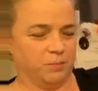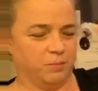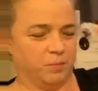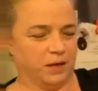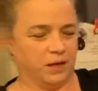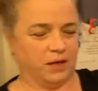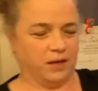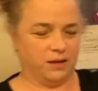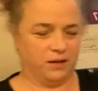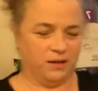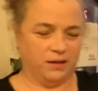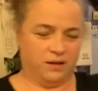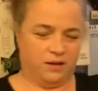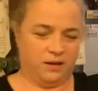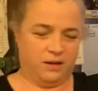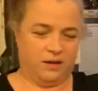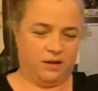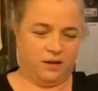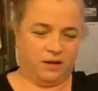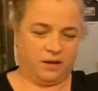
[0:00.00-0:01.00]
I bet.
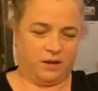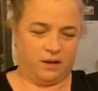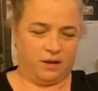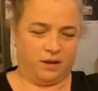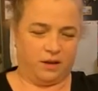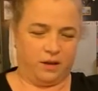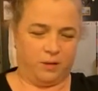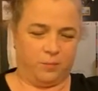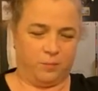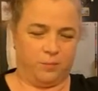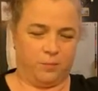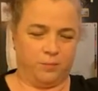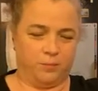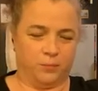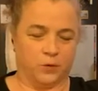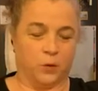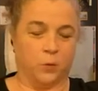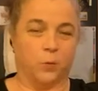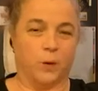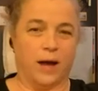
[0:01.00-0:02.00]

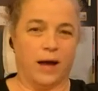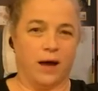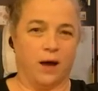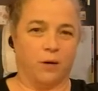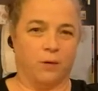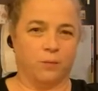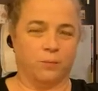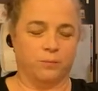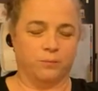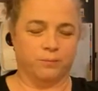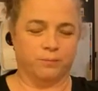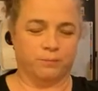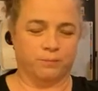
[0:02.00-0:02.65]
Wow.